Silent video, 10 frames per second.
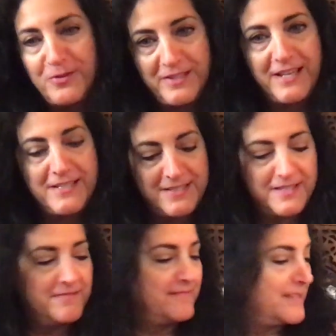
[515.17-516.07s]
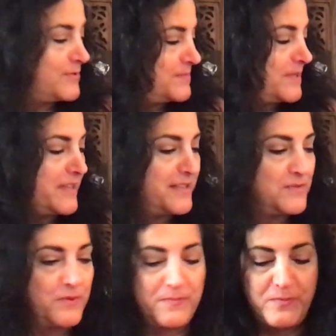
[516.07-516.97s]
like I said. That was my last
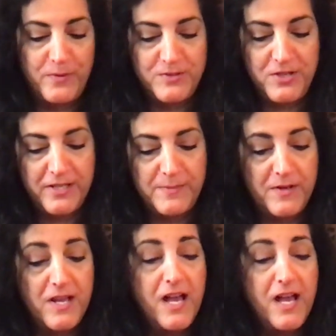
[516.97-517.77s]
one I was talking about.